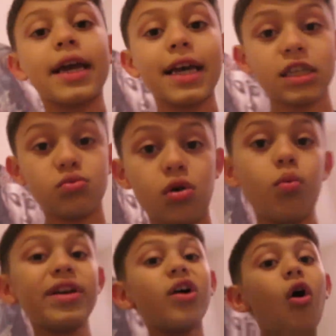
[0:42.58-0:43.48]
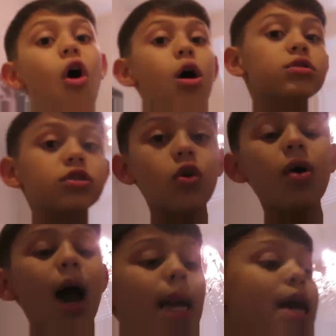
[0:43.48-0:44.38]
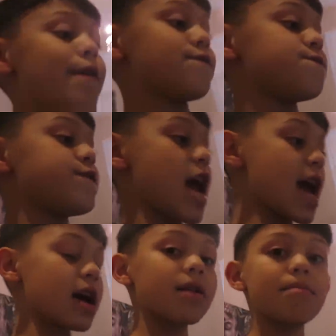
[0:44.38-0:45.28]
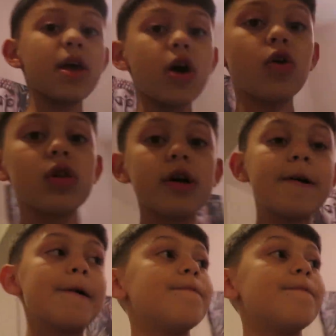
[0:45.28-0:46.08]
And guess what? We also got a fan mail